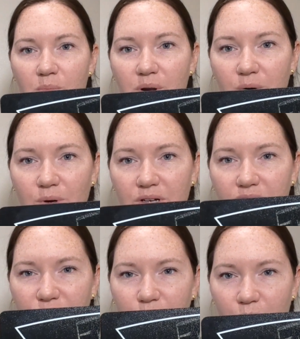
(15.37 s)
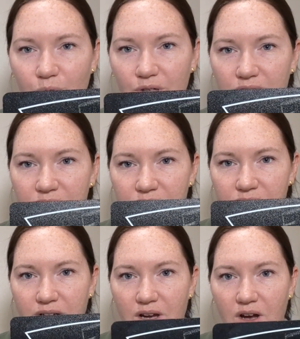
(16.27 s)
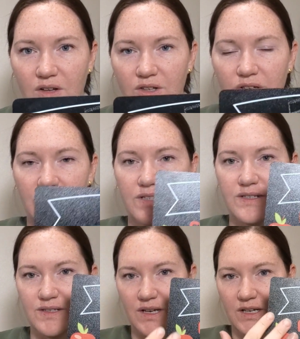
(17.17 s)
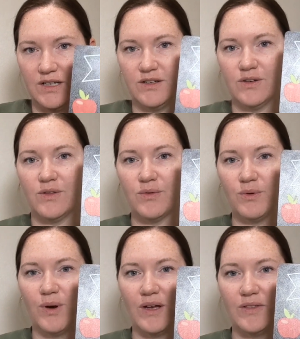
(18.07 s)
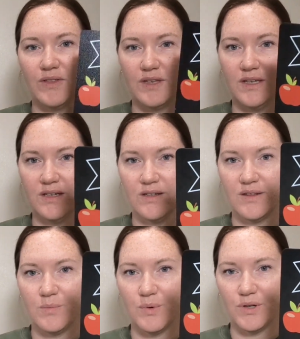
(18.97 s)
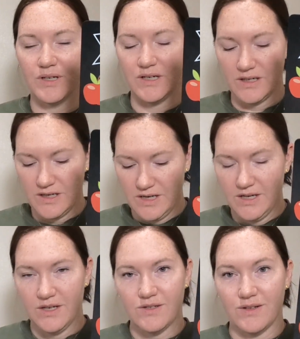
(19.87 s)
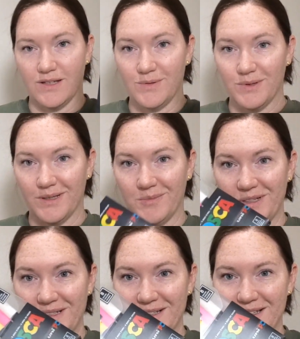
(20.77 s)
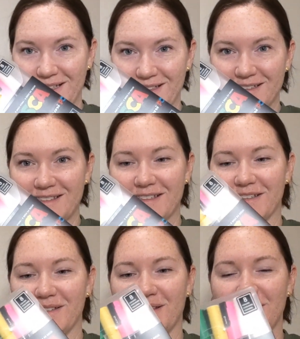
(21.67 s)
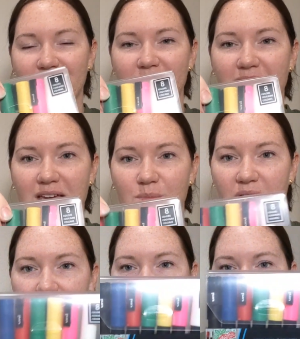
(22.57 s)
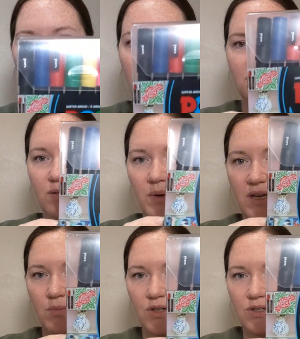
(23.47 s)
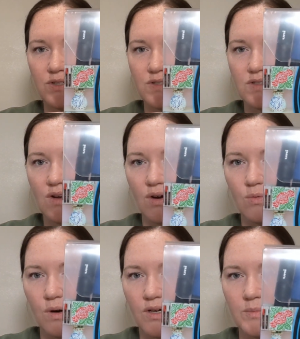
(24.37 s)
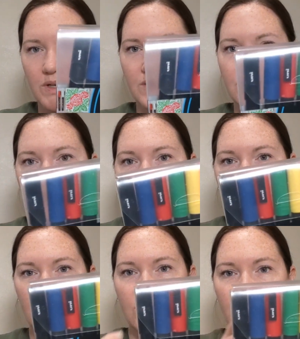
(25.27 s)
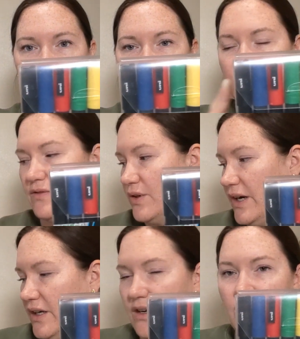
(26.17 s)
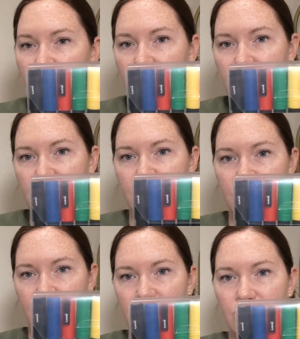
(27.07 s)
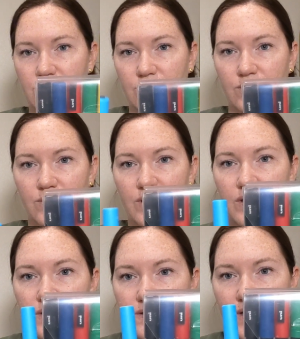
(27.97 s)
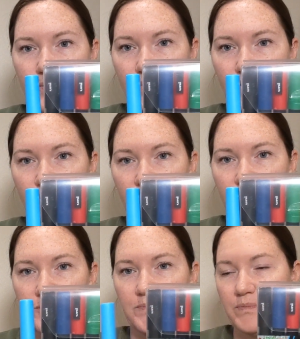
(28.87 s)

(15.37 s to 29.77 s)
But I wanted a little bit more consistent color and design throughout the board here. So that's what led me to these. So this is the 8-pack of the Posca paint markers. These are water-based. You can see you get a variety of colors. There's also this light blue color.